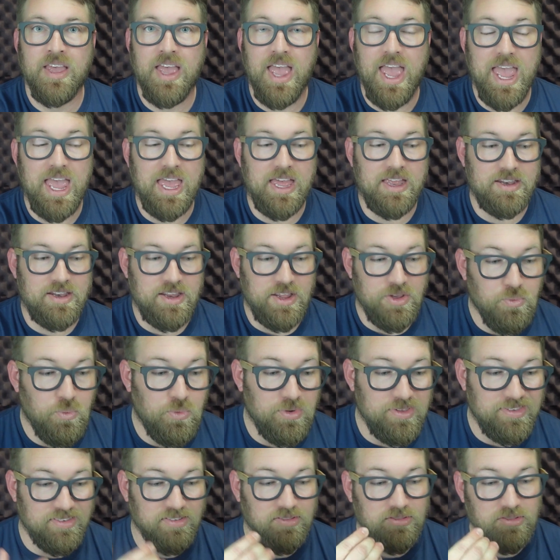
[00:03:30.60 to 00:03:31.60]
And it
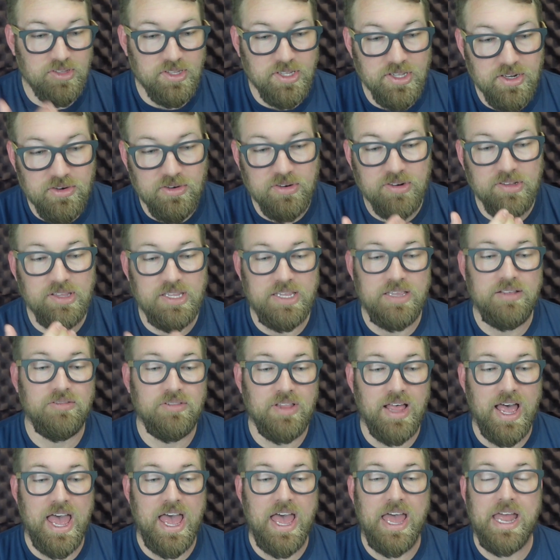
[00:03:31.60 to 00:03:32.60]
was literally
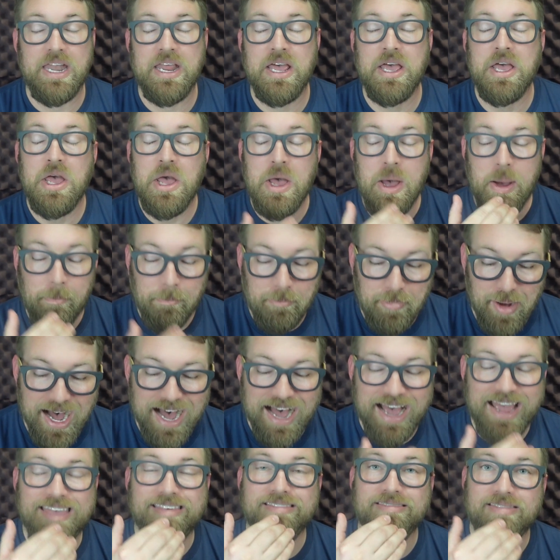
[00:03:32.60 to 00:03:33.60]
led
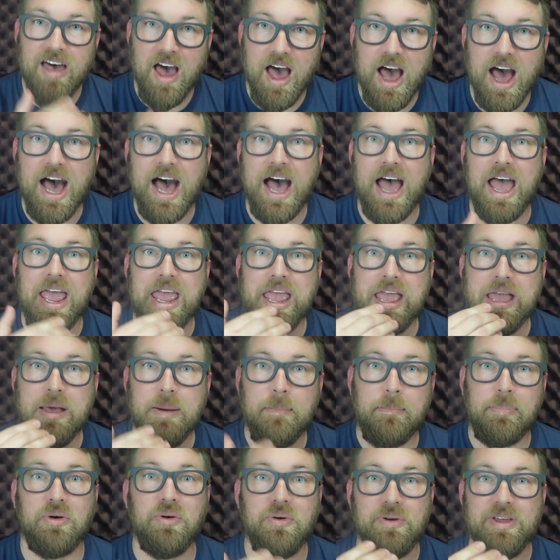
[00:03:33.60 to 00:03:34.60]
by the high
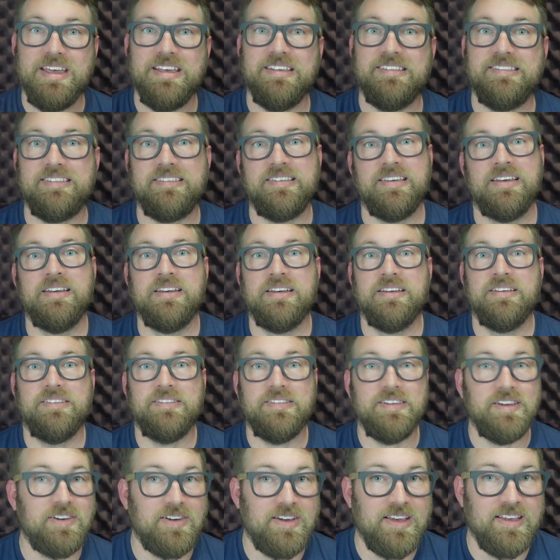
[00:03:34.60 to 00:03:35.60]
priest.
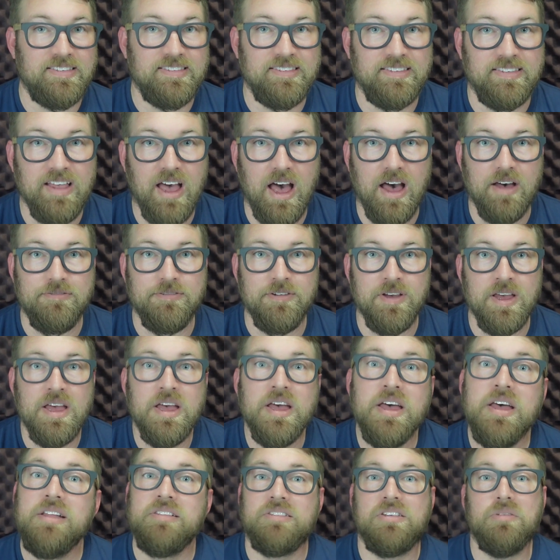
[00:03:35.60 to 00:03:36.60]
Serious stuff.
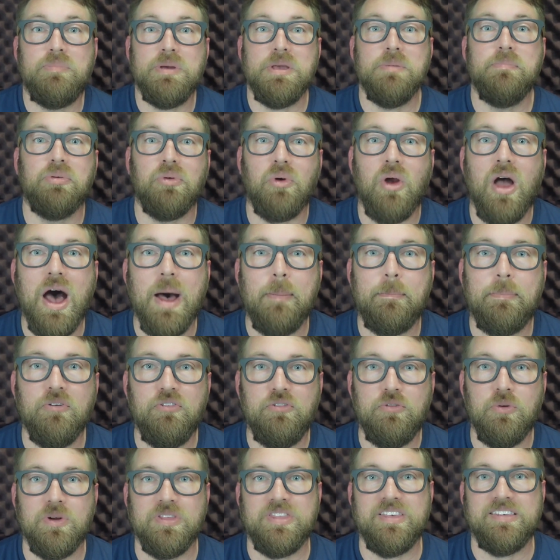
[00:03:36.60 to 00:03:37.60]
To be brought
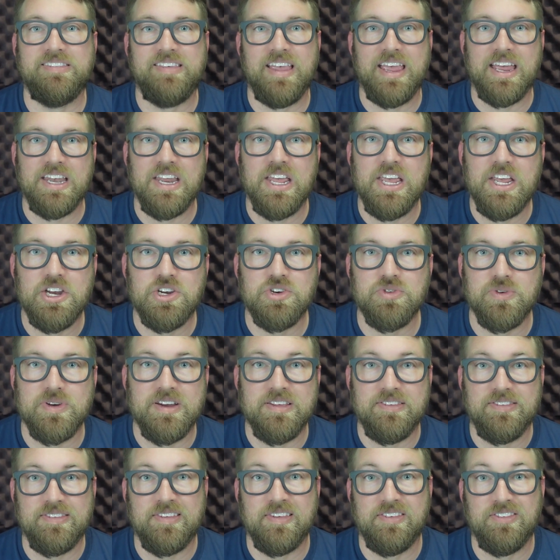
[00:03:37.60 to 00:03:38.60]
before the Sanhedrin
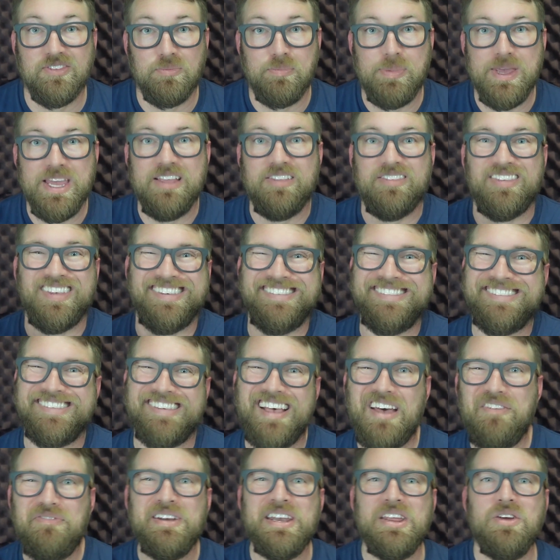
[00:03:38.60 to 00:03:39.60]
is to speak to
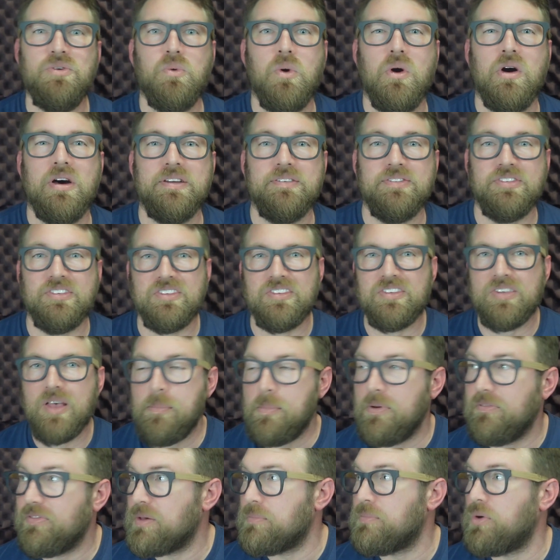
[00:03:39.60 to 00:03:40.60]
71 of
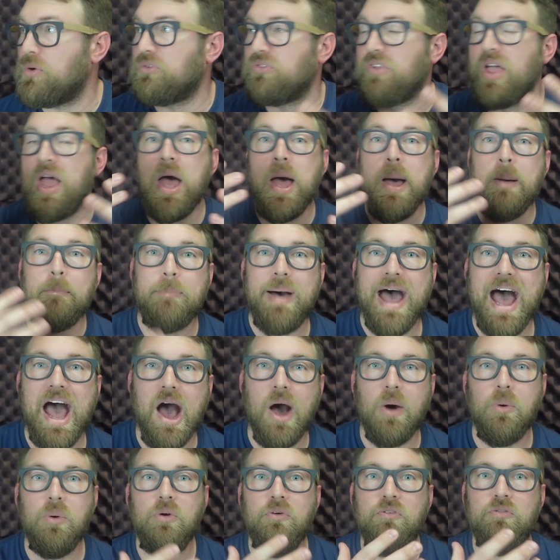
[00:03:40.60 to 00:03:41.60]
some of the most
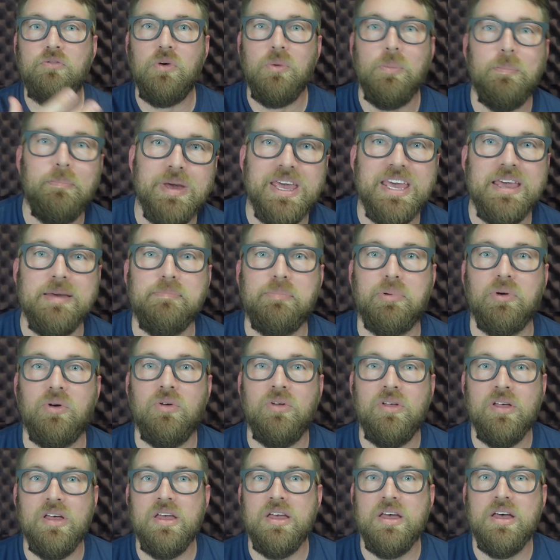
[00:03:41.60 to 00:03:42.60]
powerful
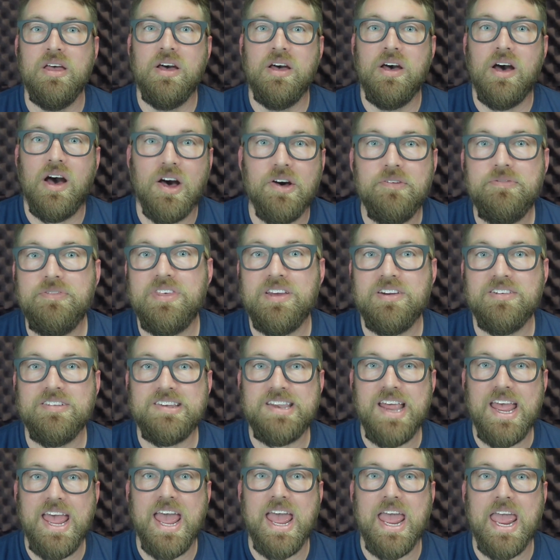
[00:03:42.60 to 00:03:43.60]
people of their
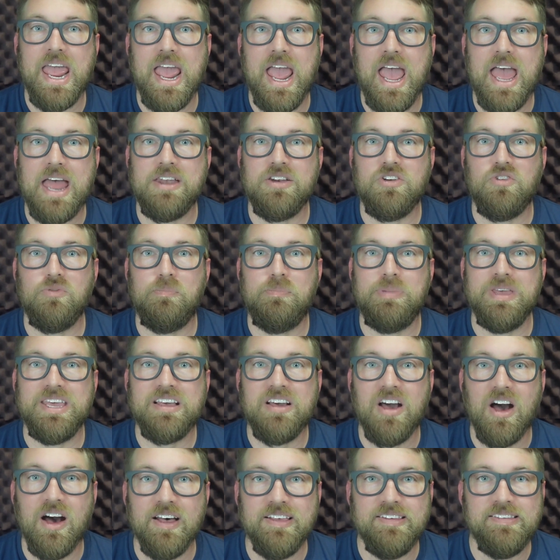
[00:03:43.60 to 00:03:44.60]
day. And
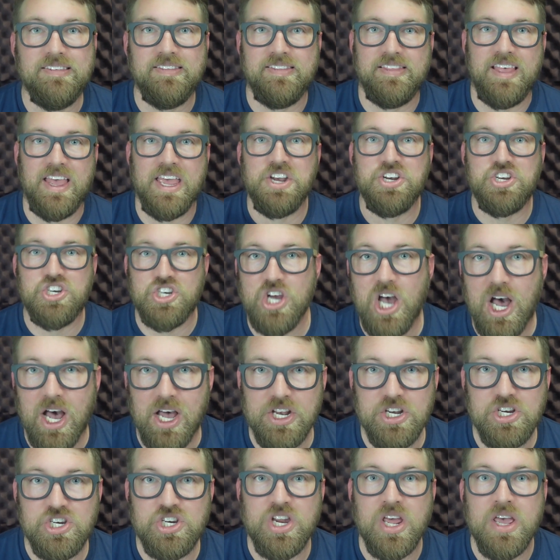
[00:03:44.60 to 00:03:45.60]
because they
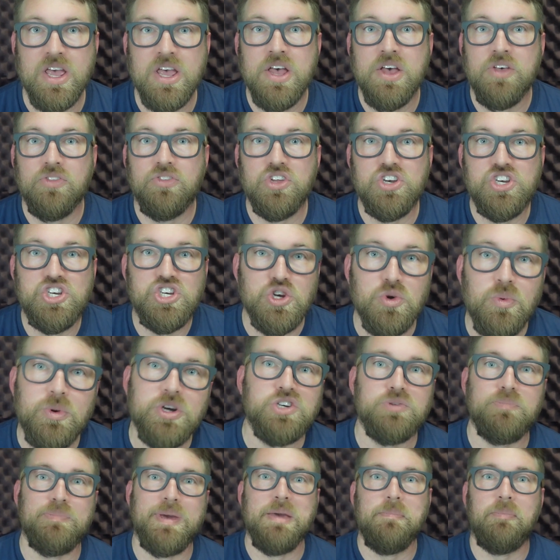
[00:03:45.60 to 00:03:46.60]
judged the
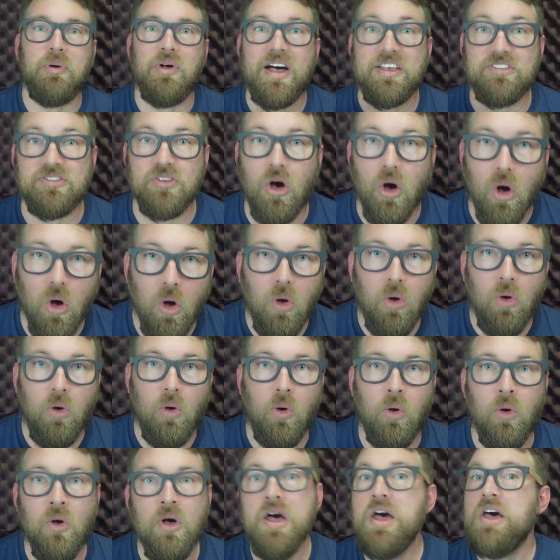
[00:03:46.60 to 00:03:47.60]
Jewish people as a
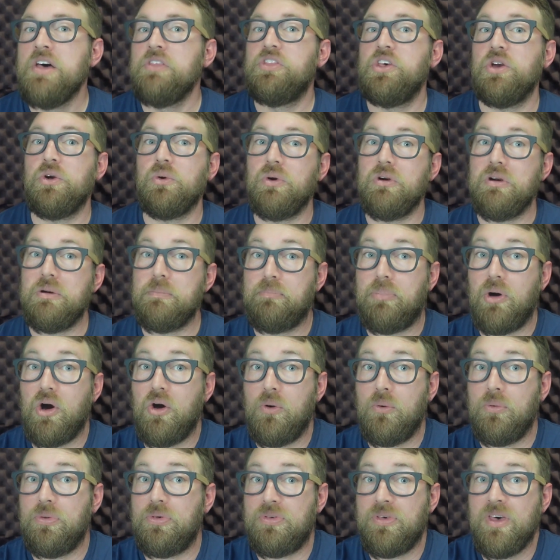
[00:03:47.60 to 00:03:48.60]
whole, there were
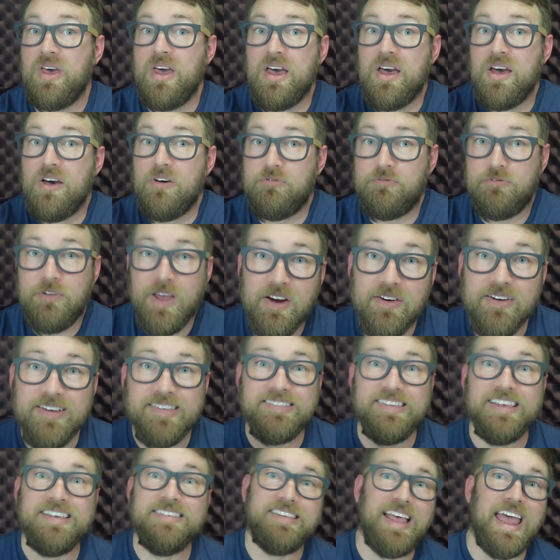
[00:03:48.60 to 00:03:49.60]
both
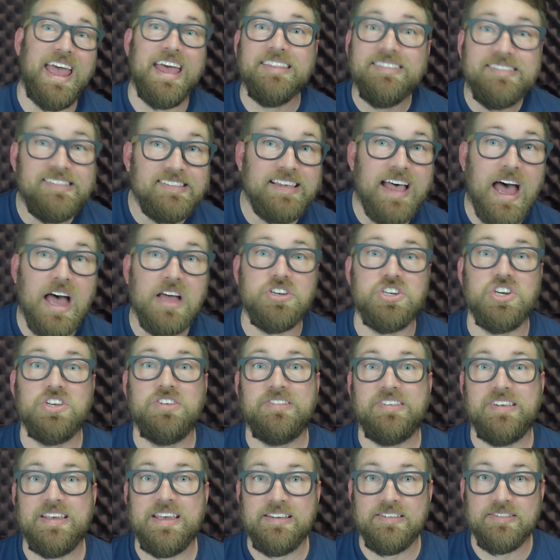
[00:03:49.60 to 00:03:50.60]
Pharisees and
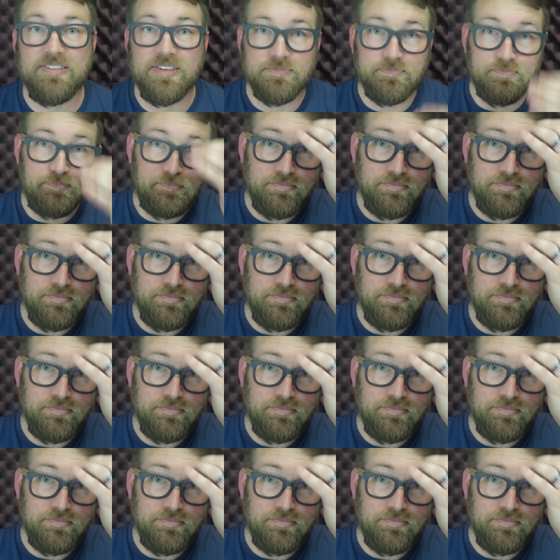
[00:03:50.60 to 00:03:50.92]
Sadducees